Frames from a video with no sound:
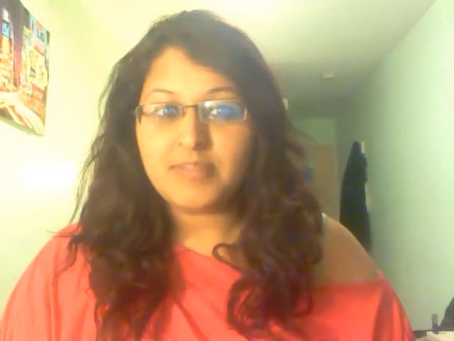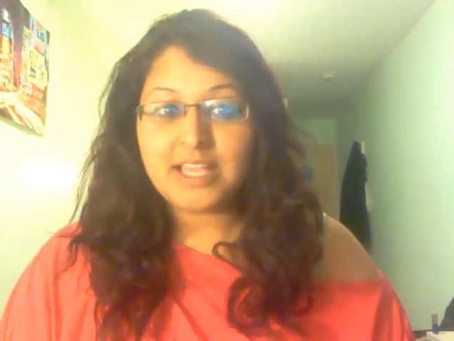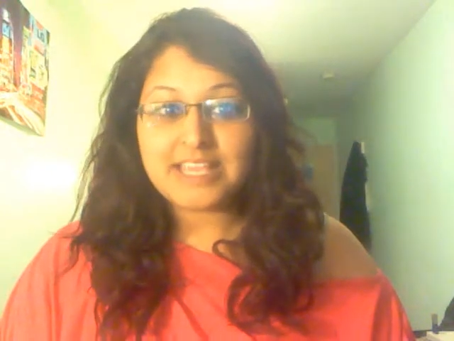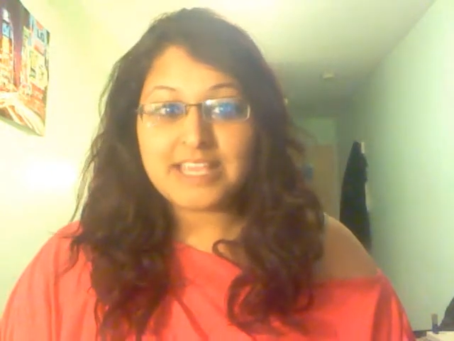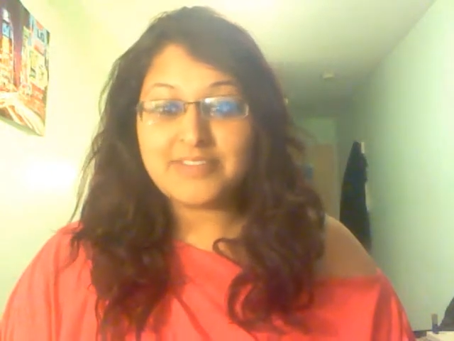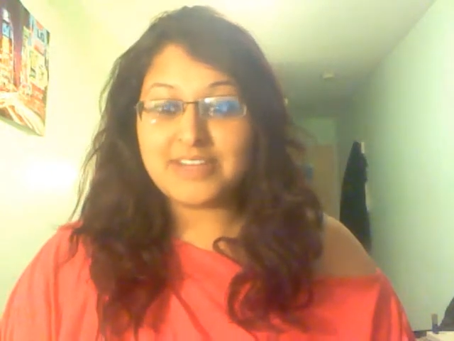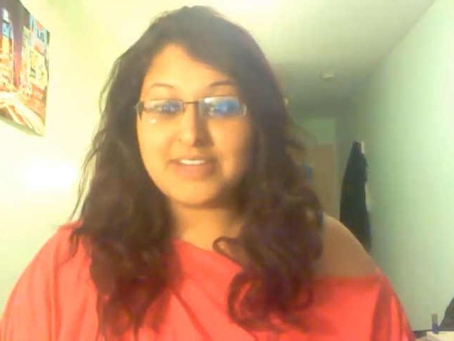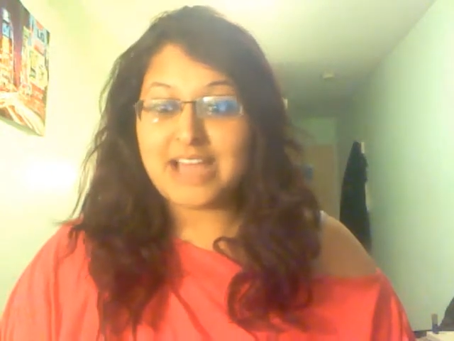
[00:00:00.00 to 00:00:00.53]

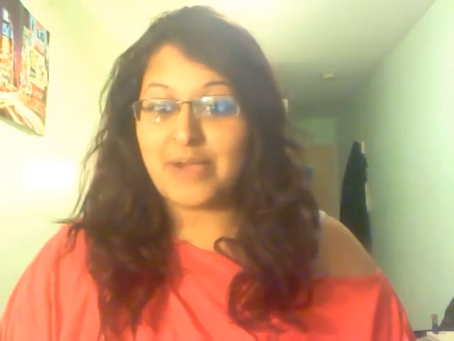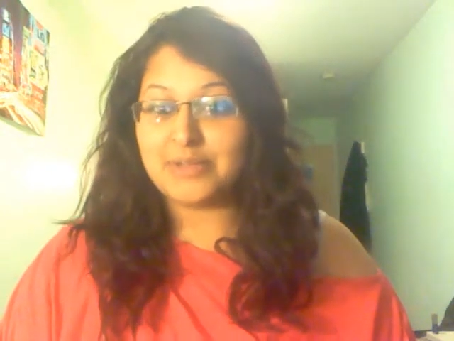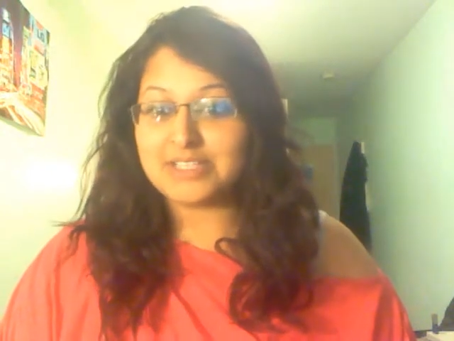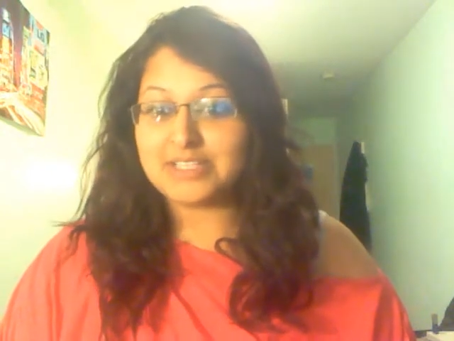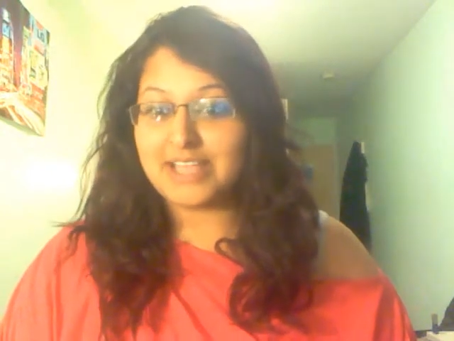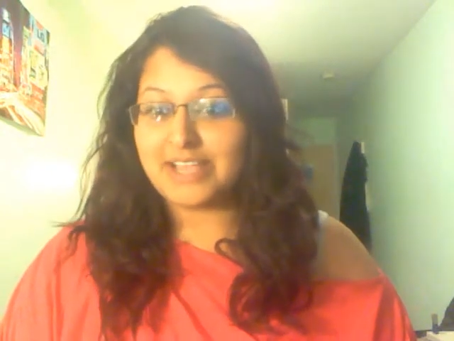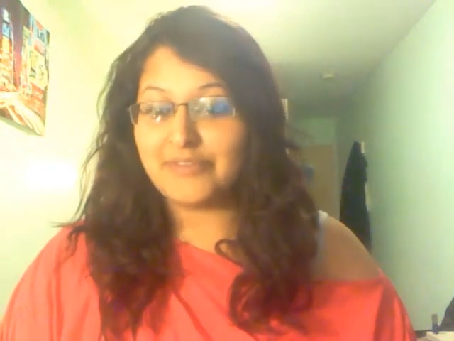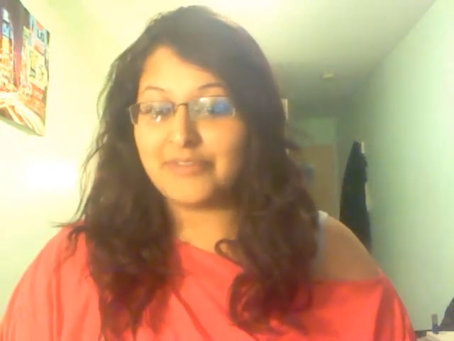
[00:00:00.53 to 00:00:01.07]
even now
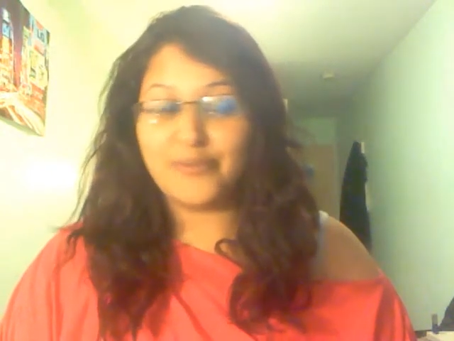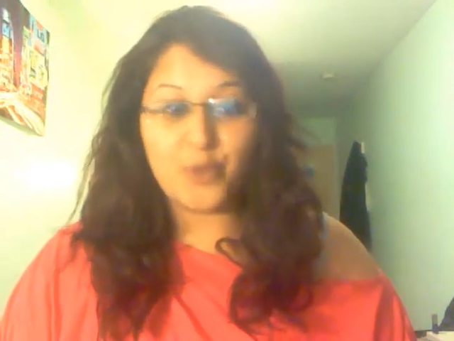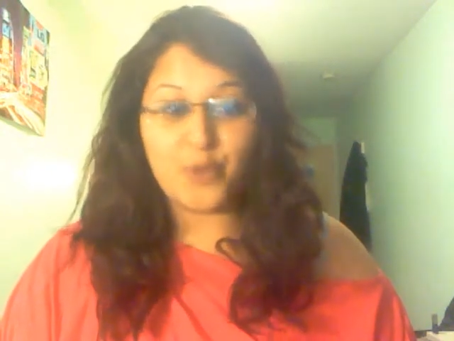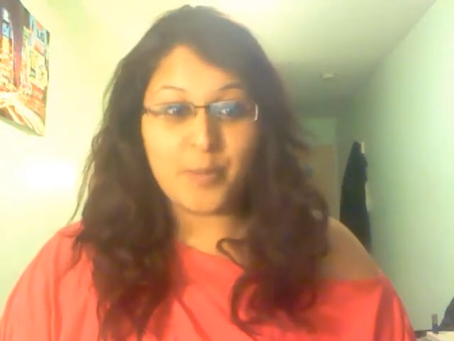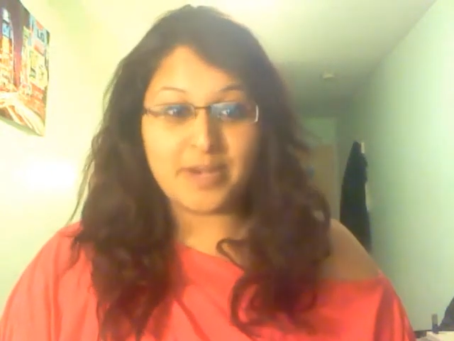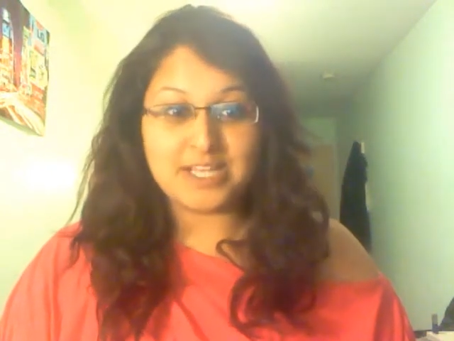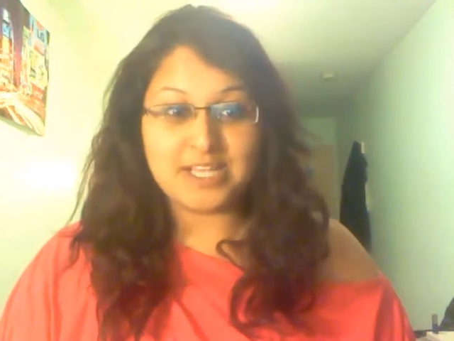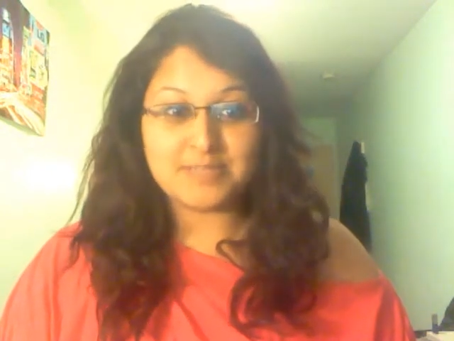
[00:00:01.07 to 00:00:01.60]
it's like four
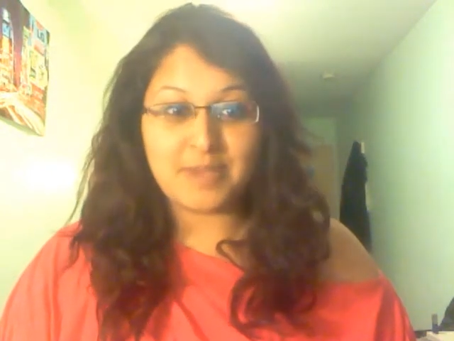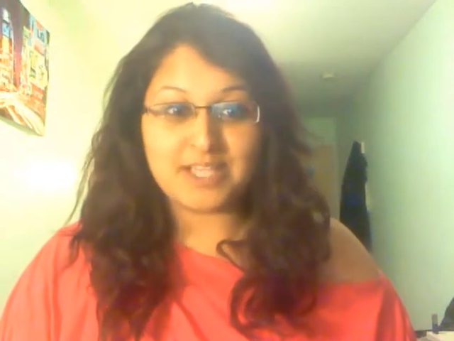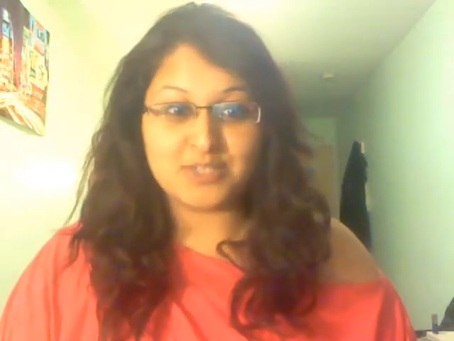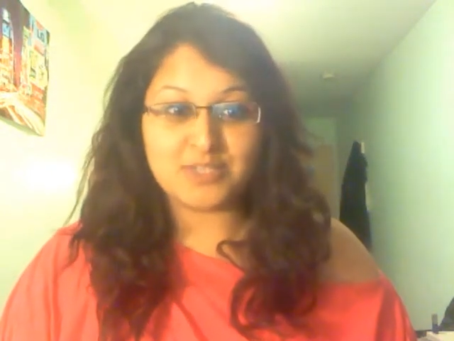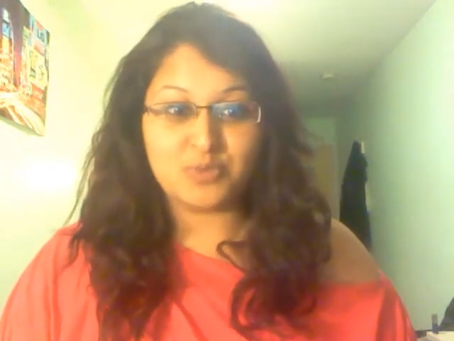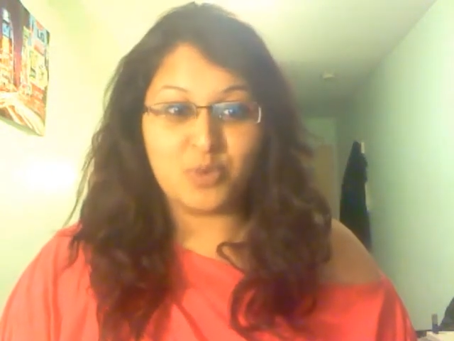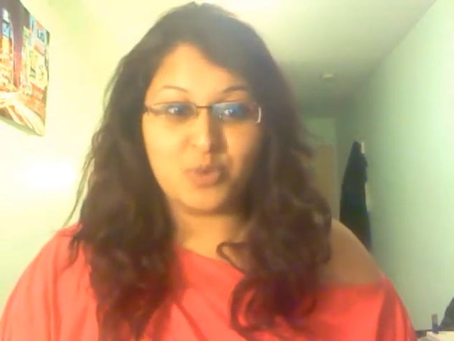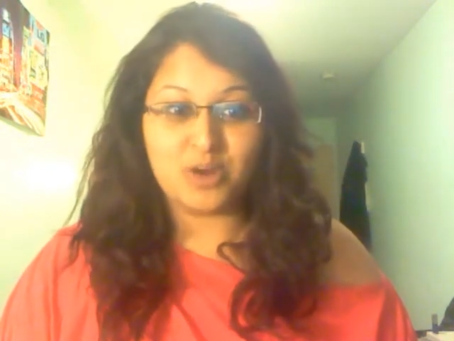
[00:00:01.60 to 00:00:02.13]
minutes
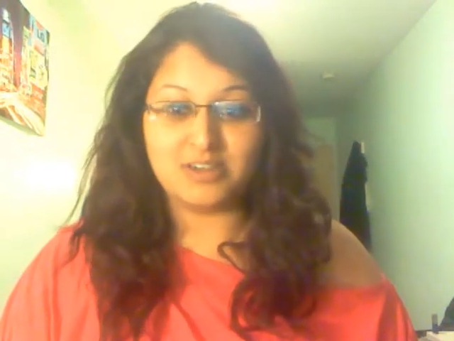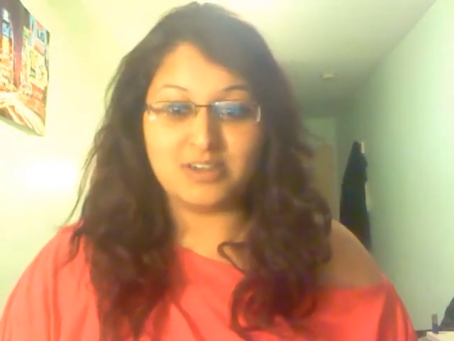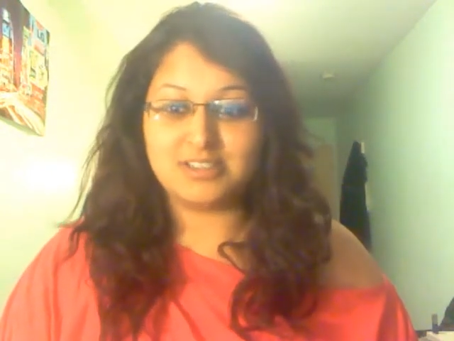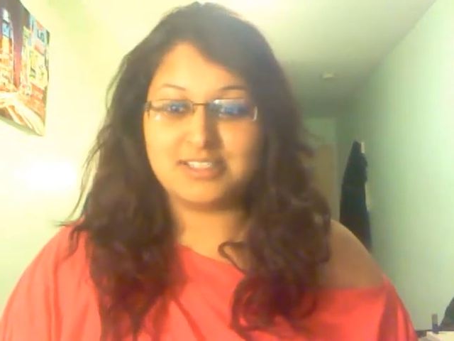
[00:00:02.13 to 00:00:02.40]
past one